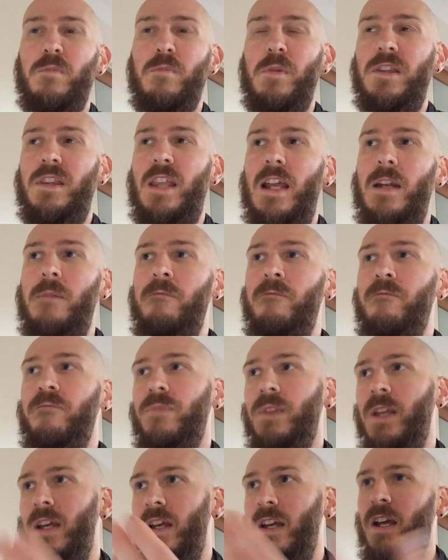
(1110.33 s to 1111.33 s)
But then
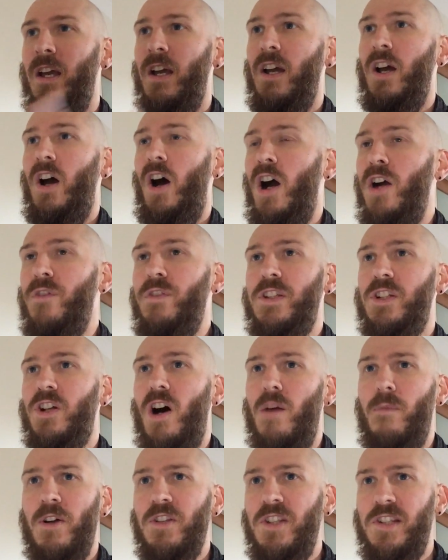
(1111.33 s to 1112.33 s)
over
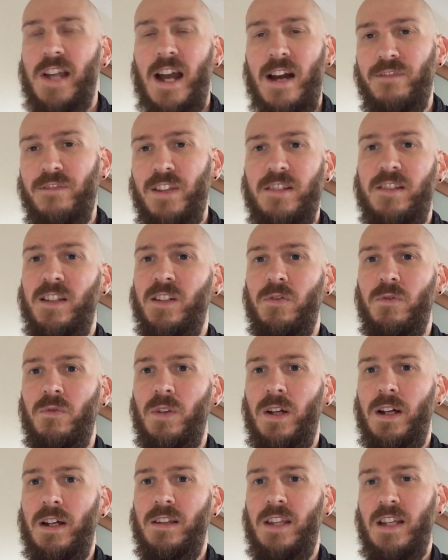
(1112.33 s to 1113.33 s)
time, I just have these little